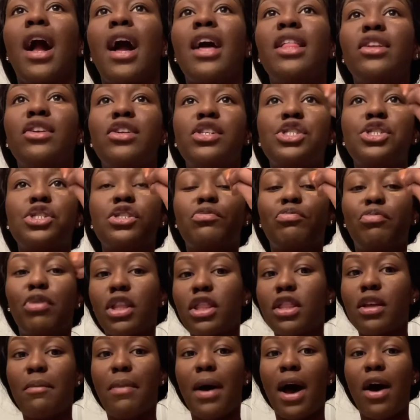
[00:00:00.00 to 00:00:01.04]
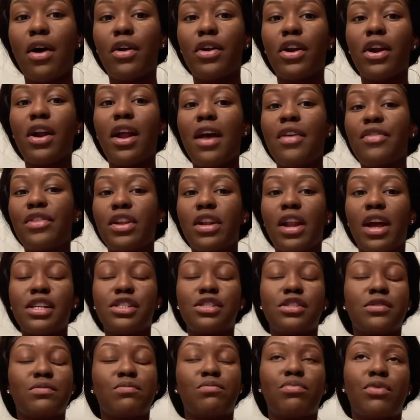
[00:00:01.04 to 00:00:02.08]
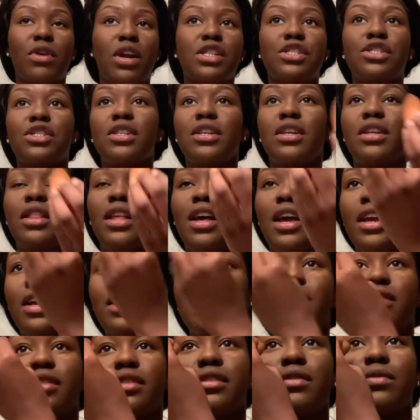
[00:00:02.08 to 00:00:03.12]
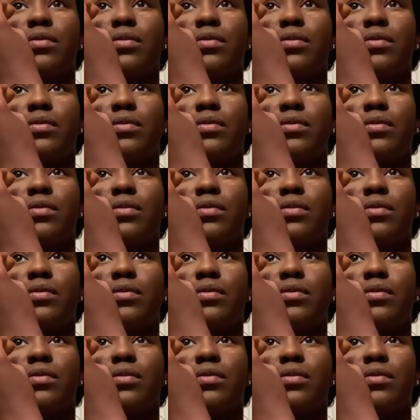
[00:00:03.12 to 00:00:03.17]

I literally just put the powder and then I just brush it, like, cause